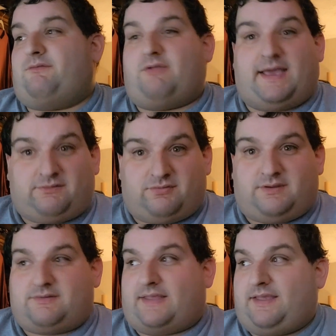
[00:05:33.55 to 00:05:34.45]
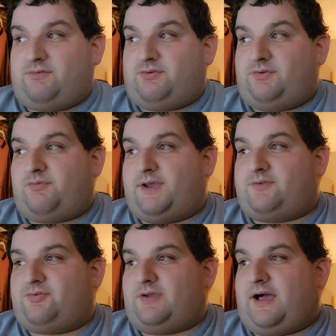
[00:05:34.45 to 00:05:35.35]
I liked Richie
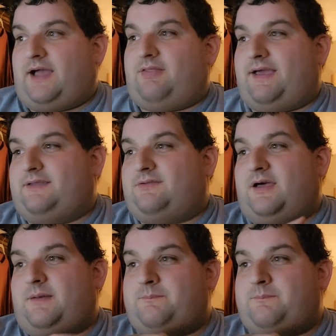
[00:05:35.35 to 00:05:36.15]
Rich. I like